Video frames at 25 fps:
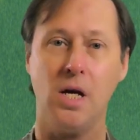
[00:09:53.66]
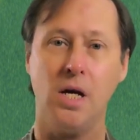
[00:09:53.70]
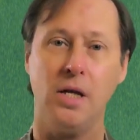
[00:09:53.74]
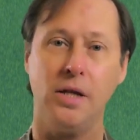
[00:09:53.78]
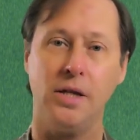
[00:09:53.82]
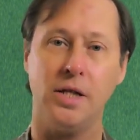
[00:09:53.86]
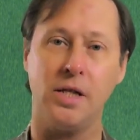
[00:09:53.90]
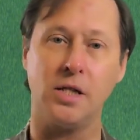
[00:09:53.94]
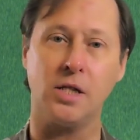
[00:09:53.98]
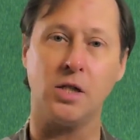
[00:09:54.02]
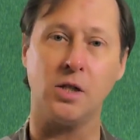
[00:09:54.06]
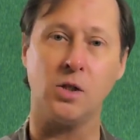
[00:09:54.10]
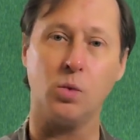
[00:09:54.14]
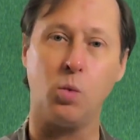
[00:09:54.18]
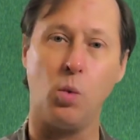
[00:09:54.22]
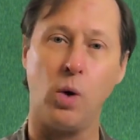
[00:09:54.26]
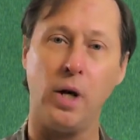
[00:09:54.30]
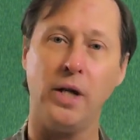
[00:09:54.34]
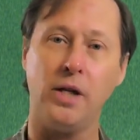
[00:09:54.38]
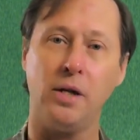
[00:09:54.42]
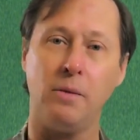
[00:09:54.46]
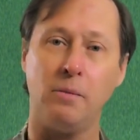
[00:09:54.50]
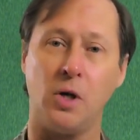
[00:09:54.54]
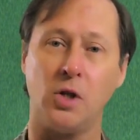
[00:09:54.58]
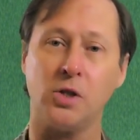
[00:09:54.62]
This is one
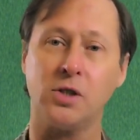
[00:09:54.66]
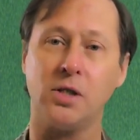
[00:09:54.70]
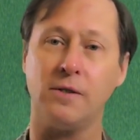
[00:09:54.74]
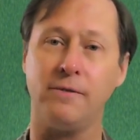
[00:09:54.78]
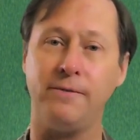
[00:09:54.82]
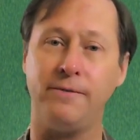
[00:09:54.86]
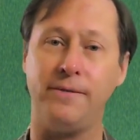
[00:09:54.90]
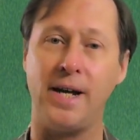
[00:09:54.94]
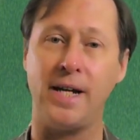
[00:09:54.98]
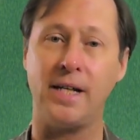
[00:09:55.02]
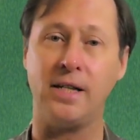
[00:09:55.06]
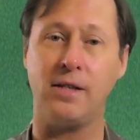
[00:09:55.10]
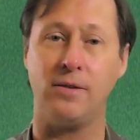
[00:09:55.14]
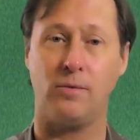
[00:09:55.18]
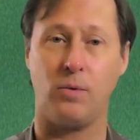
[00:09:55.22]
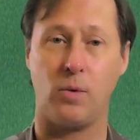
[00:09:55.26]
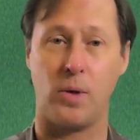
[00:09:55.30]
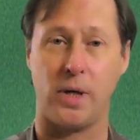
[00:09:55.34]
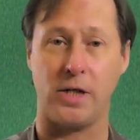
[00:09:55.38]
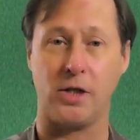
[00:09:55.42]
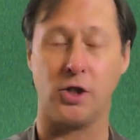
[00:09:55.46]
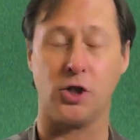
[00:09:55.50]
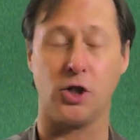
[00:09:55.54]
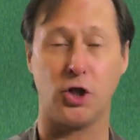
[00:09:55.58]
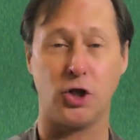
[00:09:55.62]
of the most effective
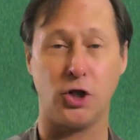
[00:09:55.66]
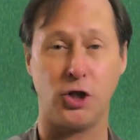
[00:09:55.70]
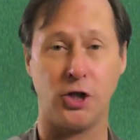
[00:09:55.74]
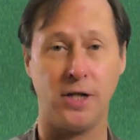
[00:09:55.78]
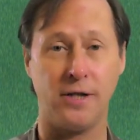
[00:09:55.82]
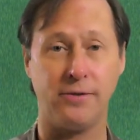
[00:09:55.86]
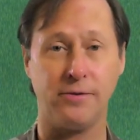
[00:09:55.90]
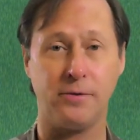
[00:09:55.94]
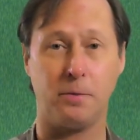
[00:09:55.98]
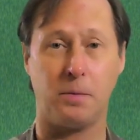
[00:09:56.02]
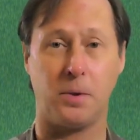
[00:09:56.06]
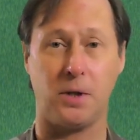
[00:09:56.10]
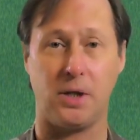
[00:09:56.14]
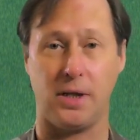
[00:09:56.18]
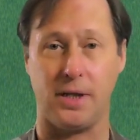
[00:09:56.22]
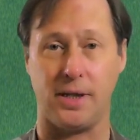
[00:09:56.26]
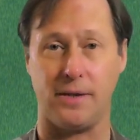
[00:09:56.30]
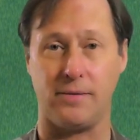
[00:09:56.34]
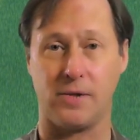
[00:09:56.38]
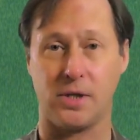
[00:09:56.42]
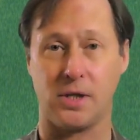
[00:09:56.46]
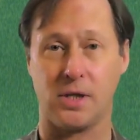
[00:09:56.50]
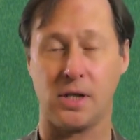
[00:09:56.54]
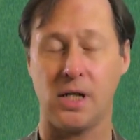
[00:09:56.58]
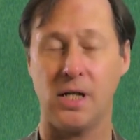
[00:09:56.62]
ways to shift
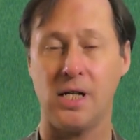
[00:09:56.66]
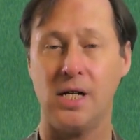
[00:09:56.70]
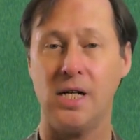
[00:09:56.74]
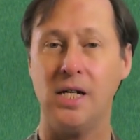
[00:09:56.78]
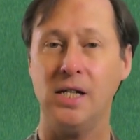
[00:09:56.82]
beliefs